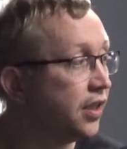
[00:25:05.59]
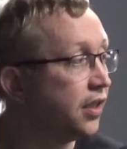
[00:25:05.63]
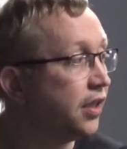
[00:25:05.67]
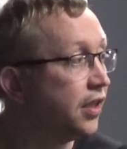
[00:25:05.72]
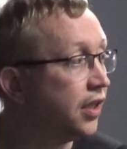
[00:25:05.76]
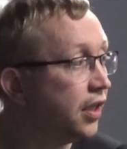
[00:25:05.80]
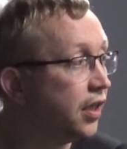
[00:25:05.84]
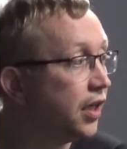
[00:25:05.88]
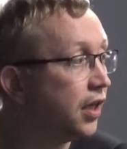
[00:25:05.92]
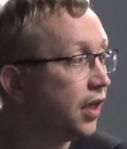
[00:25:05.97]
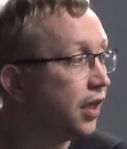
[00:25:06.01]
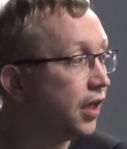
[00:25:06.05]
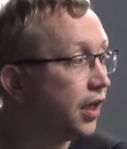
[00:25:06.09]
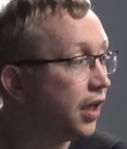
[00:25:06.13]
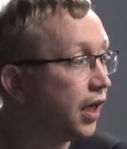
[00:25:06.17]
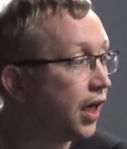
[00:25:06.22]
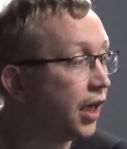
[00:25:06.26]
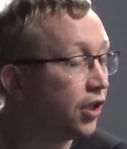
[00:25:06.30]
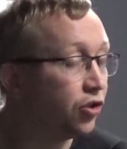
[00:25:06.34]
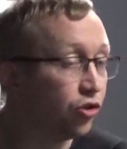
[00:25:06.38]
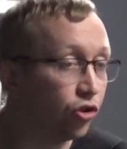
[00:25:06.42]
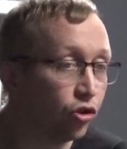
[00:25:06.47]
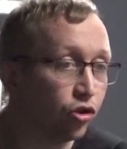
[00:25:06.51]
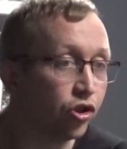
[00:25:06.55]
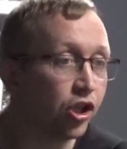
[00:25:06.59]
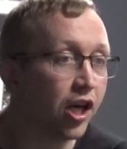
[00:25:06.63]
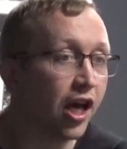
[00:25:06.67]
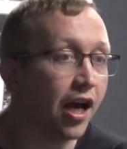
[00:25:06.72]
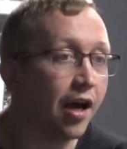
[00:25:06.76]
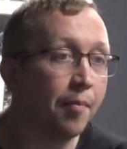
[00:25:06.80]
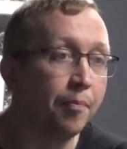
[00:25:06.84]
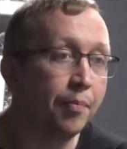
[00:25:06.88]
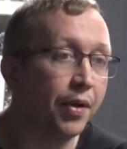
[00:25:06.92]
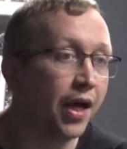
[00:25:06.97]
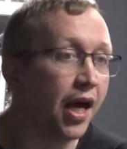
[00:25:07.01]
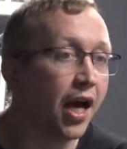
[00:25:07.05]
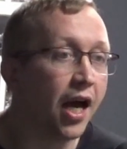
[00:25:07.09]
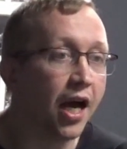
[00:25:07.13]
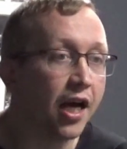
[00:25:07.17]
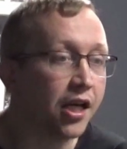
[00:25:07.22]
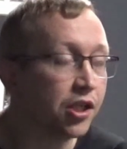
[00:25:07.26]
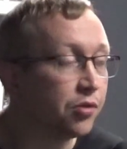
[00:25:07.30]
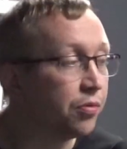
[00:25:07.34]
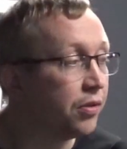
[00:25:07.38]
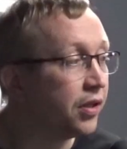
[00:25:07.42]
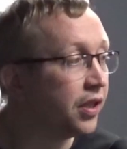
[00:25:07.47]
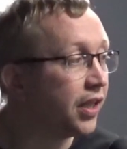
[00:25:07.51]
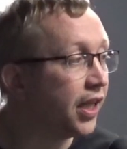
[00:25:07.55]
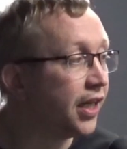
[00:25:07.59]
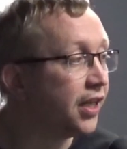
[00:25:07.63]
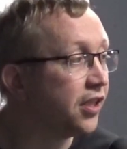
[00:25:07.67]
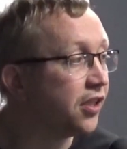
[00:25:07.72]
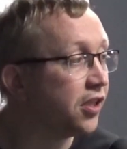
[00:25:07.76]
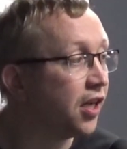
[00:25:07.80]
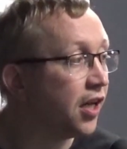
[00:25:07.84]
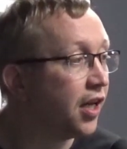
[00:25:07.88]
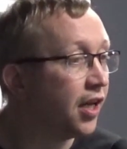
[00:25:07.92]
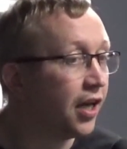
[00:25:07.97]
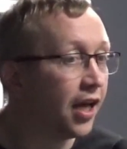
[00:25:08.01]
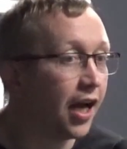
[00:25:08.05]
I just can't be arsed with this.